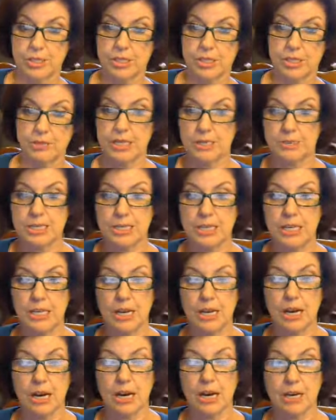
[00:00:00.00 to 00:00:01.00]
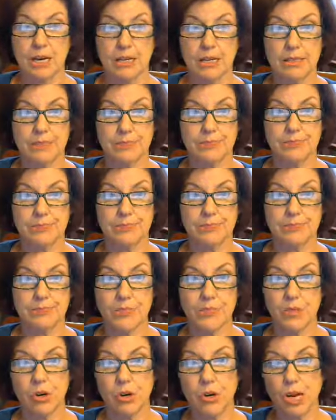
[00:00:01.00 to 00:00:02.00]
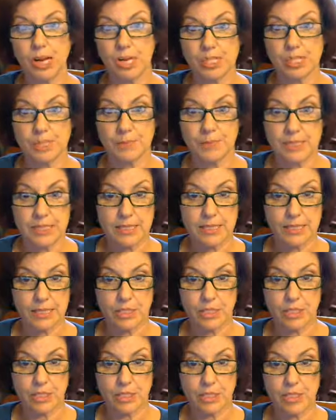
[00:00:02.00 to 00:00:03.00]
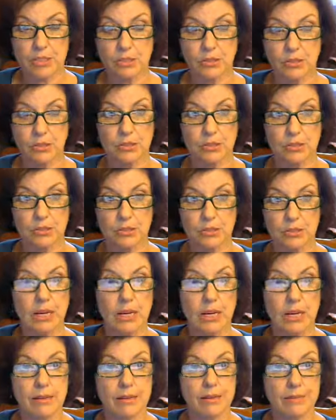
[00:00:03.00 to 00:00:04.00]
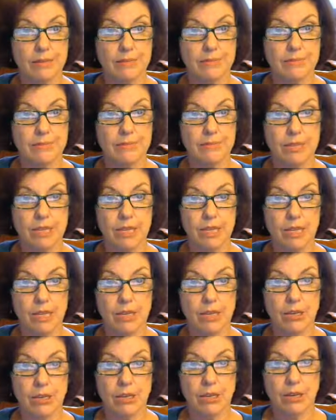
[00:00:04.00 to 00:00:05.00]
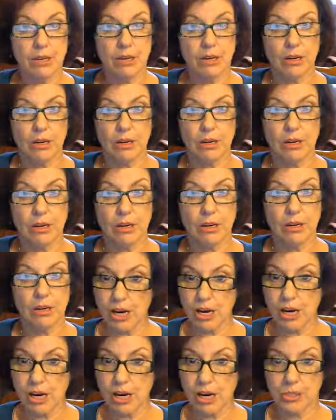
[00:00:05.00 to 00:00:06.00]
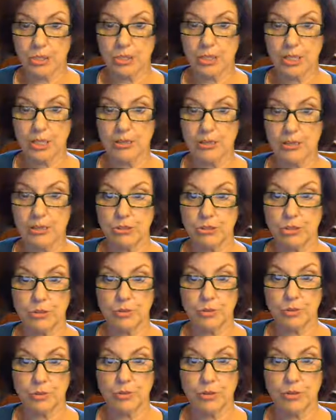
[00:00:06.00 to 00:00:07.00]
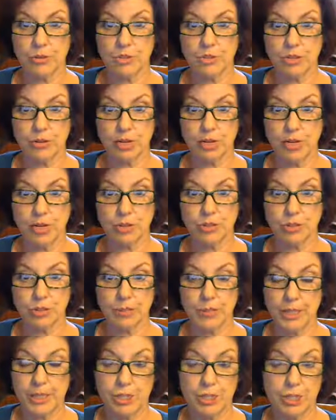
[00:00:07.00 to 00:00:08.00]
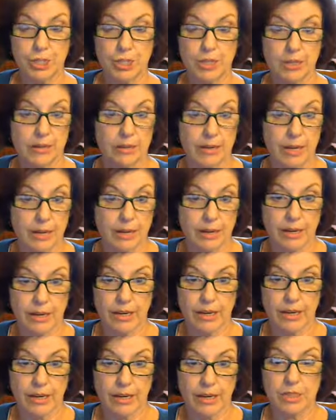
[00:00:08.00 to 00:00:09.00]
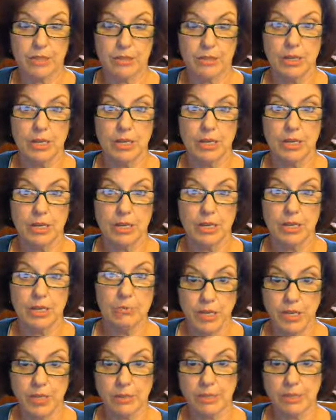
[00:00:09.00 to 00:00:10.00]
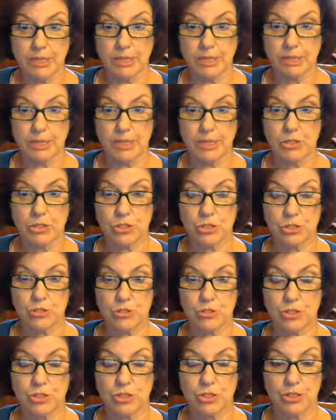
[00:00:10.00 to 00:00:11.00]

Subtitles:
sometimes, or hospice / skilled. A lot of opportunity there to work with the geriatric patient, and actually in many, many med-surg